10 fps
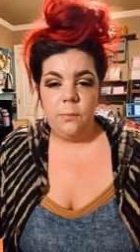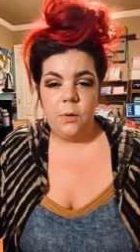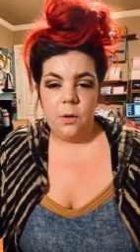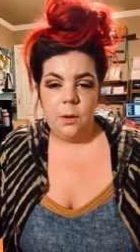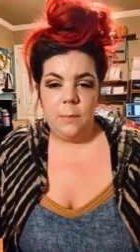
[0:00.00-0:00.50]

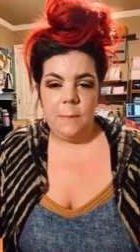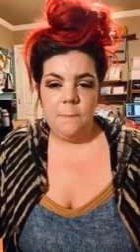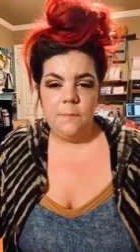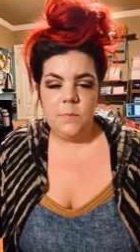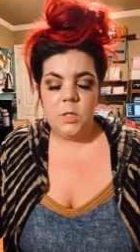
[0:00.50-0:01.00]
You know what I
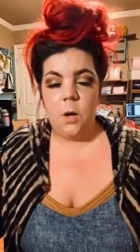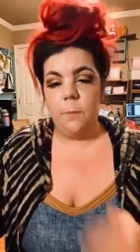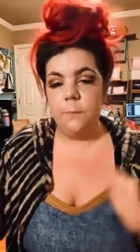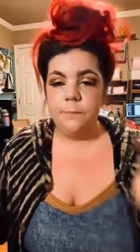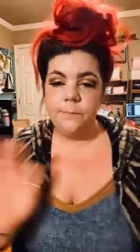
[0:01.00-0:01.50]
mean? So
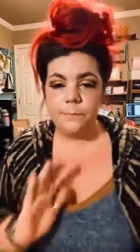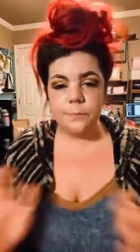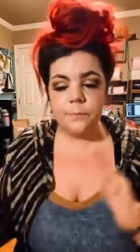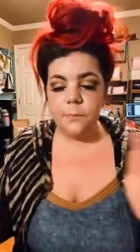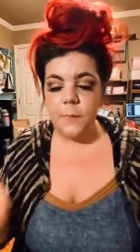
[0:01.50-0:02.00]

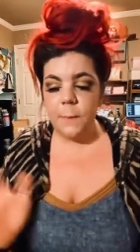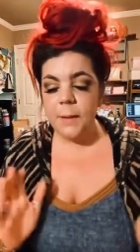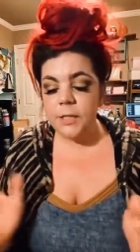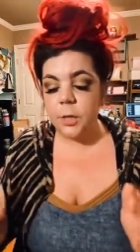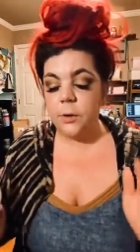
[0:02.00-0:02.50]

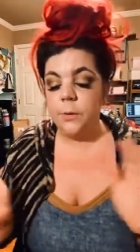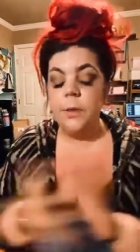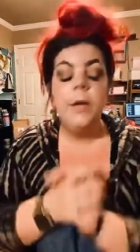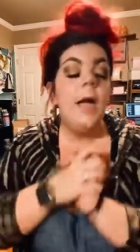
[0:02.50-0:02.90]
big circle.